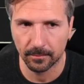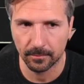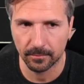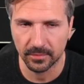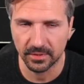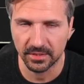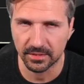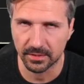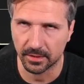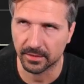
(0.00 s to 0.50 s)

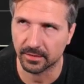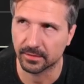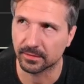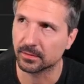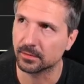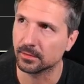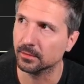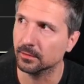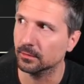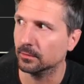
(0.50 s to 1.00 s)

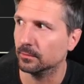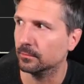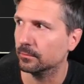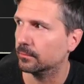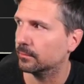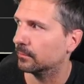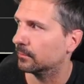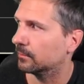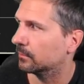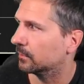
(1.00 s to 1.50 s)
Besides,
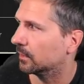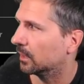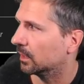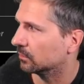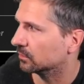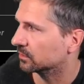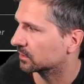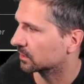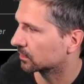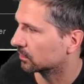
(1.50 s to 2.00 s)
how
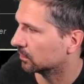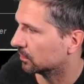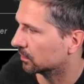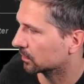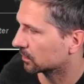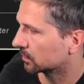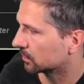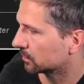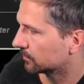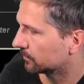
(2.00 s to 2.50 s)
is it called?